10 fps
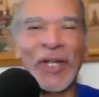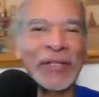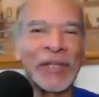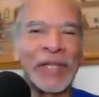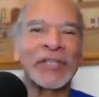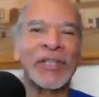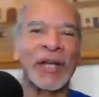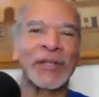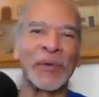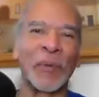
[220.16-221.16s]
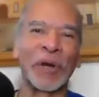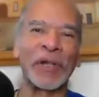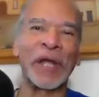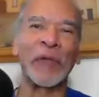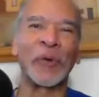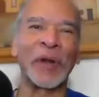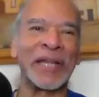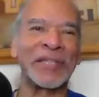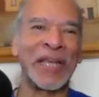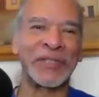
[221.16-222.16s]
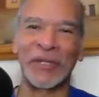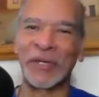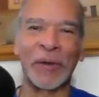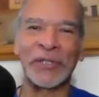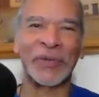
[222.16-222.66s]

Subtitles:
Let's talk to the World Health Organization. They're always